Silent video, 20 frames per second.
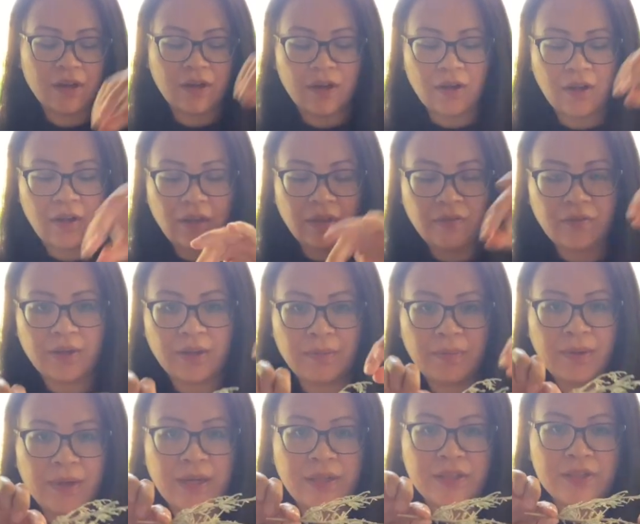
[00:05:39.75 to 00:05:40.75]
all of your
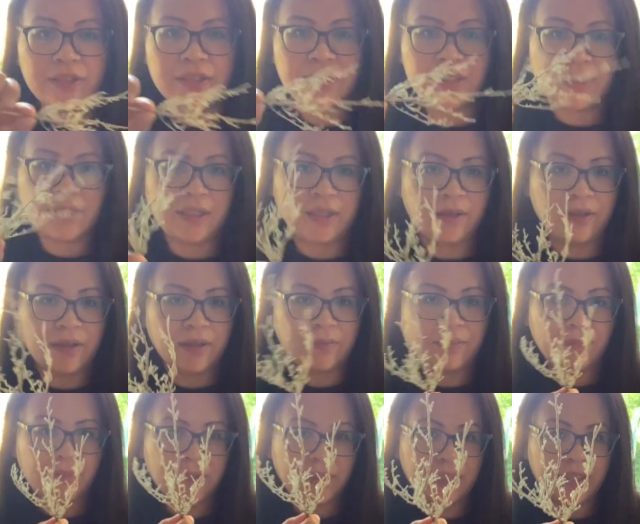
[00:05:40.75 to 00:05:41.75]
branches,
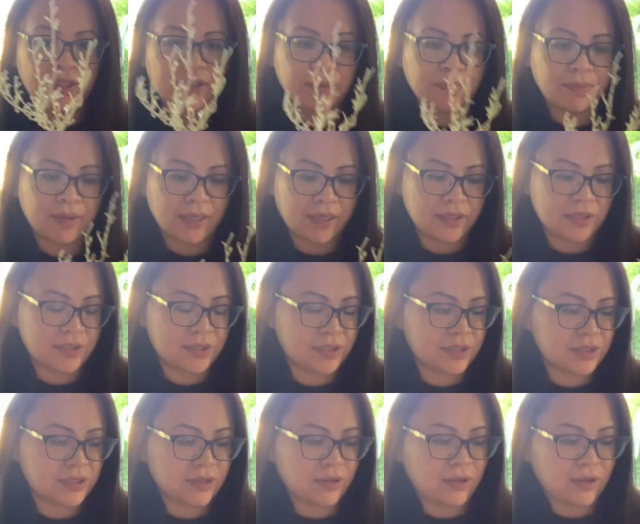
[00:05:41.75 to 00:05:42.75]
clean your
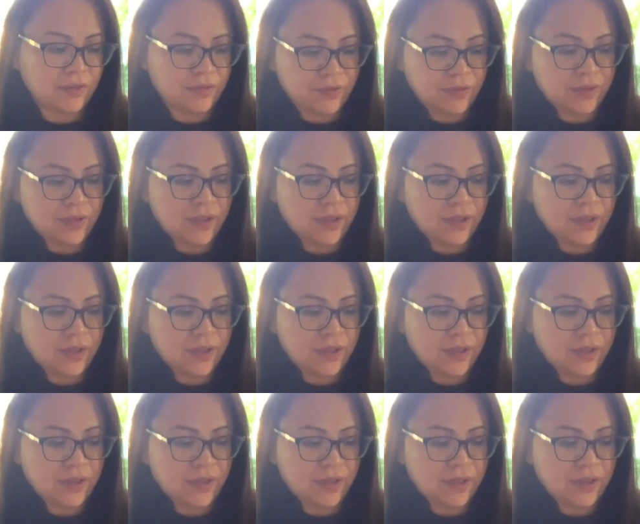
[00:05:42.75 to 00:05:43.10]
branches off.